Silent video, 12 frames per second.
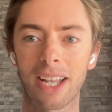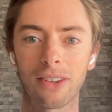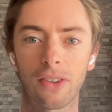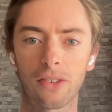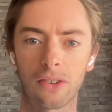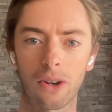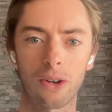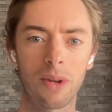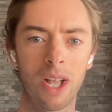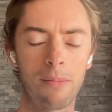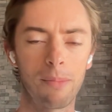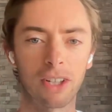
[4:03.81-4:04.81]
And so
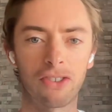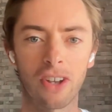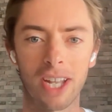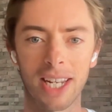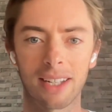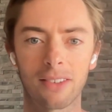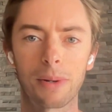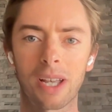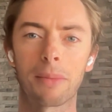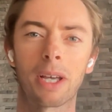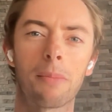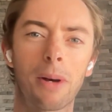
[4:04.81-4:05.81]
my journey into
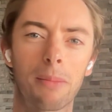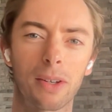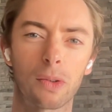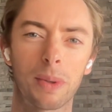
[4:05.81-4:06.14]
becoming a public